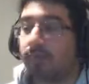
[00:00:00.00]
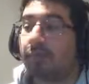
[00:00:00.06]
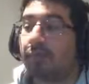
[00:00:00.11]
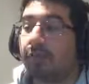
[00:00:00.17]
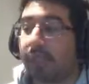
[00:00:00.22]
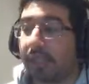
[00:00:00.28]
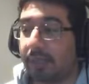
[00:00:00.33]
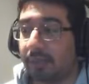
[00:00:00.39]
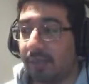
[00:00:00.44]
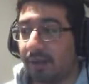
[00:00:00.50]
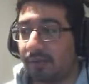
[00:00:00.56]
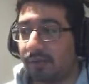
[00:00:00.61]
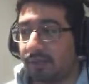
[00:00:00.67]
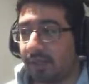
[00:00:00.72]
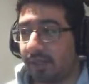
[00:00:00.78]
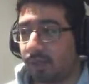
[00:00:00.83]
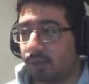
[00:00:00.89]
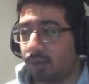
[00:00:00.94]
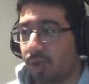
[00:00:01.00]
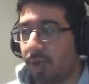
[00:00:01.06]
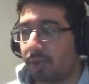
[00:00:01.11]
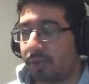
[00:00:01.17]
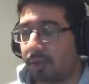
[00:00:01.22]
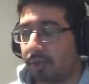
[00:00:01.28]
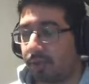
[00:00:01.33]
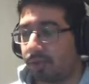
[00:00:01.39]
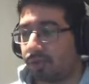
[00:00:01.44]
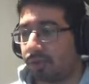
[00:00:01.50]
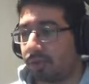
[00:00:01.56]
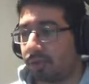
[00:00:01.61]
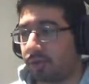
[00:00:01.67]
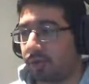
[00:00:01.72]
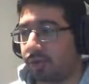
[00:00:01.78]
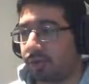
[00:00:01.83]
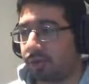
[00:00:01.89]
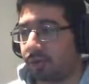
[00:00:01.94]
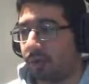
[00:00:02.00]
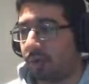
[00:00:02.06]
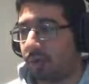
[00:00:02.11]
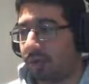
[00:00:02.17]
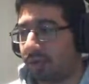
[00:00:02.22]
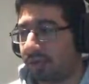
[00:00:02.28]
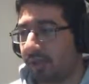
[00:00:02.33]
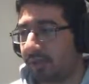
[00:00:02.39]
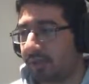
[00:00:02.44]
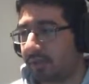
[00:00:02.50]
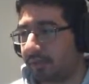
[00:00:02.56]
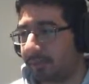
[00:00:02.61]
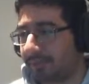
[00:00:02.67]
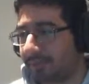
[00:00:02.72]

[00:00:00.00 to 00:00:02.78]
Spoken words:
debuffs get dropped closer and closer towards us.